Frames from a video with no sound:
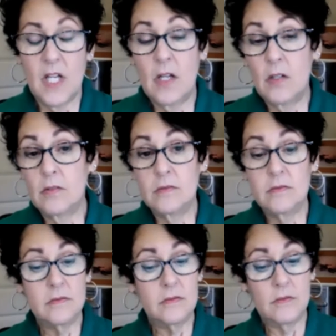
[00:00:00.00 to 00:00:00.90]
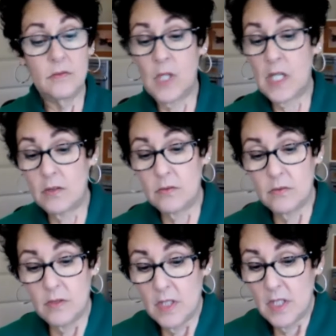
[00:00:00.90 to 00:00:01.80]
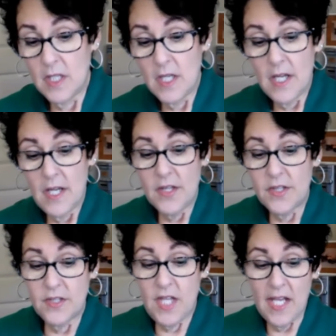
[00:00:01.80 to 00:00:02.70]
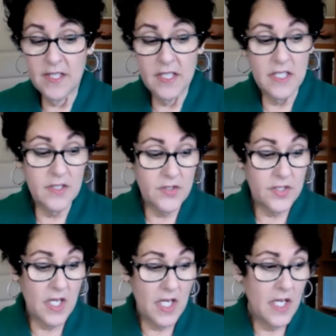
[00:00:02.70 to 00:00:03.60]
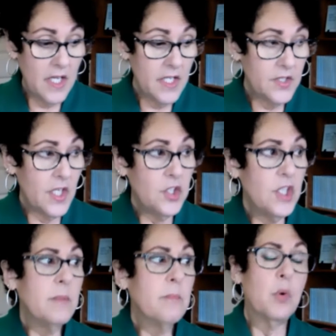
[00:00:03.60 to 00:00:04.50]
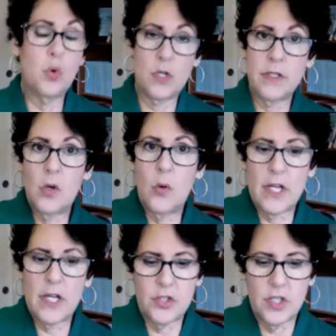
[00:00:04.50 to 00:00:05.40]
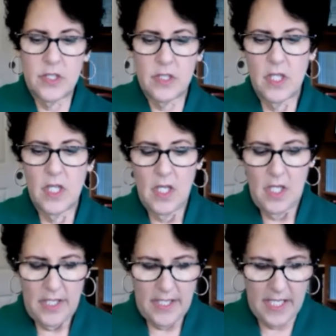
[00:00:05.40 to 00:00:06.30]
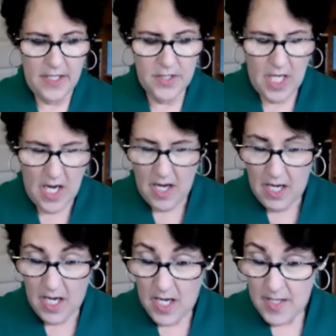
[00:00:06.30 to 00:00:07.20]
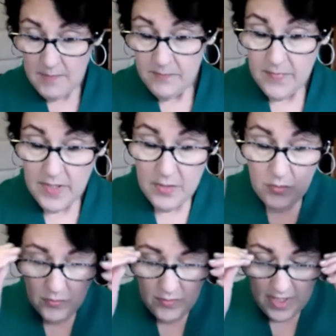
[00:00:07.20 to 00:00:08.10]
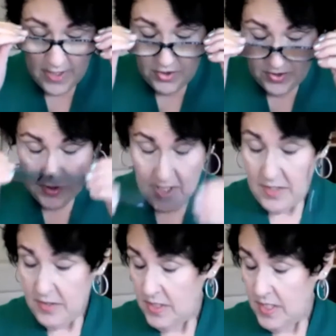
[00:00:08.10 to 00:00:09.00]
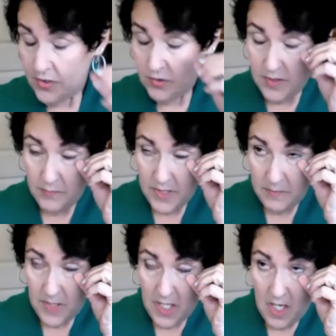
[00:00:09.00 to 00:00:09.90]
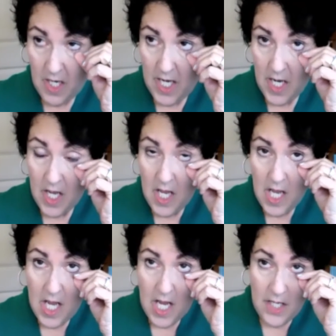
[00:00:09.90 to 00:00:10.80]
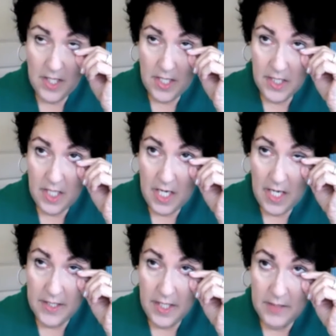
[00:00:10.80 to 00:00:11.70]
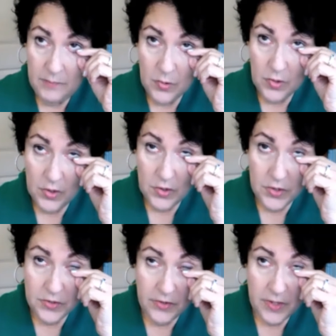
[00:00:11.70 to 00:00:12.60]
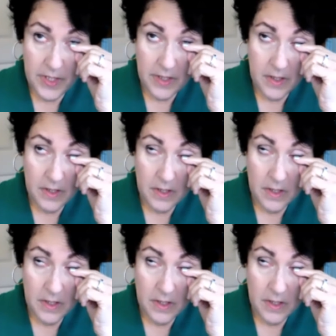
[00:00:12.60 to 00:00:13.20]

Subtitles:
Oh, wow. That is such an important question. And oh, I just got dust or something in my eye. And I personally,